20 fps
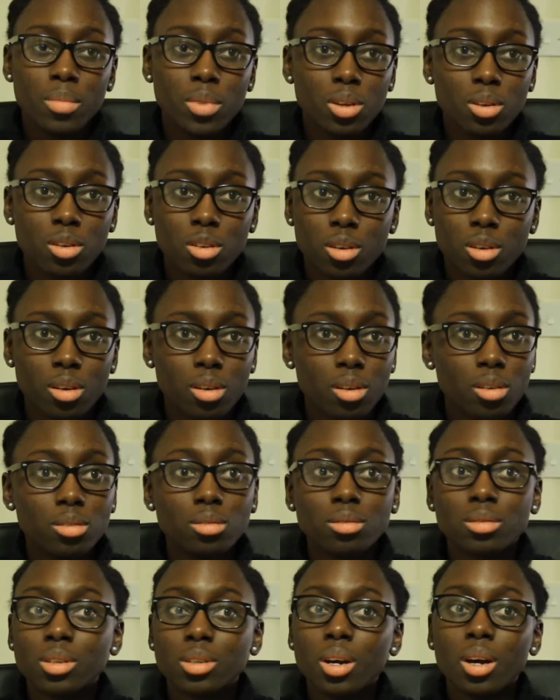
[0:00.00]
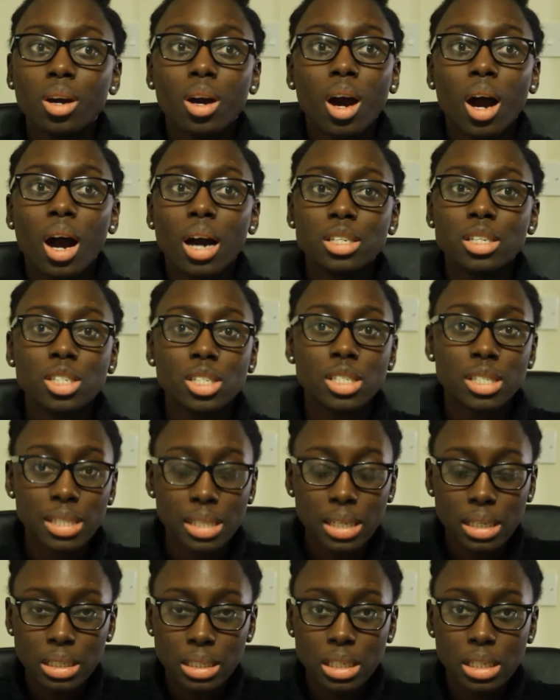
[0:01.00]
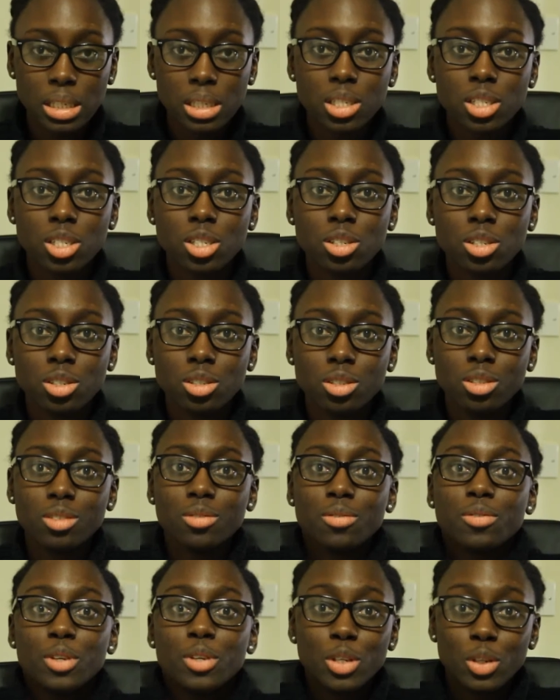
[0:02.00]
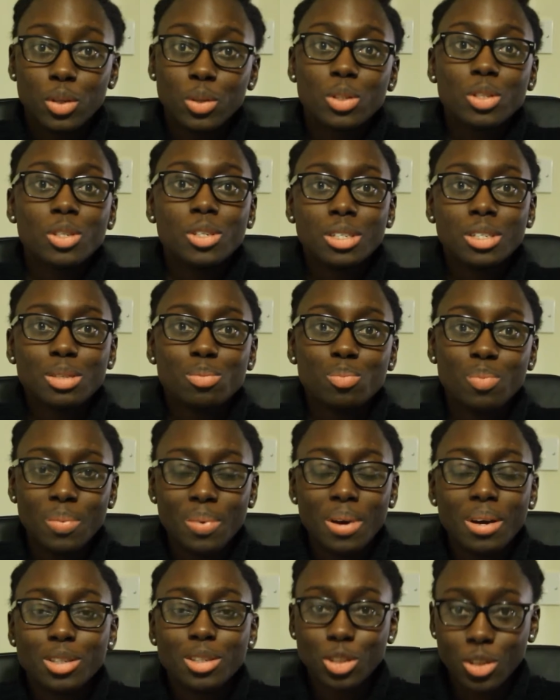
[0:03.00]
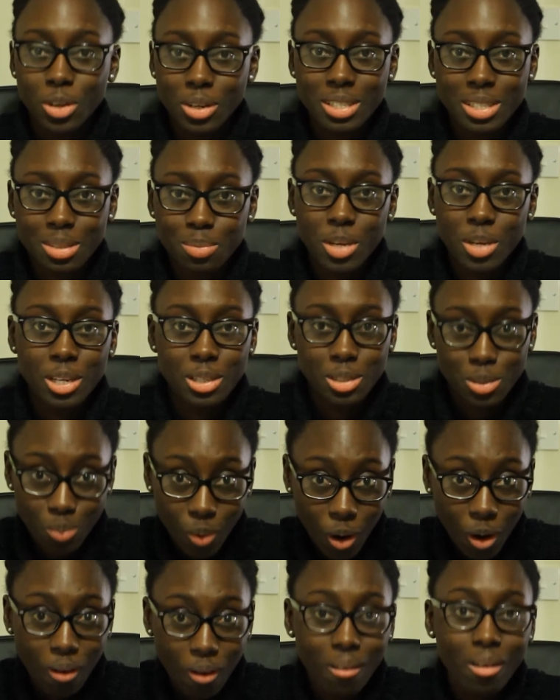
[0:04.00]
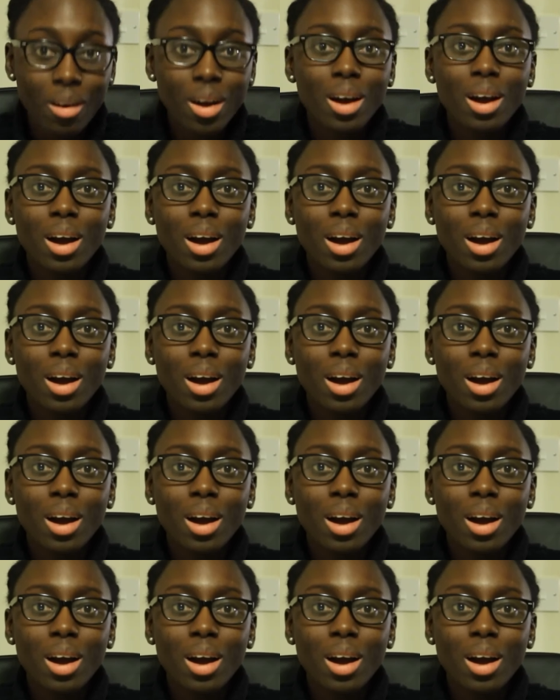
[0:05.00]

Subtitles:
you know, I just needed for you to just trust me as well,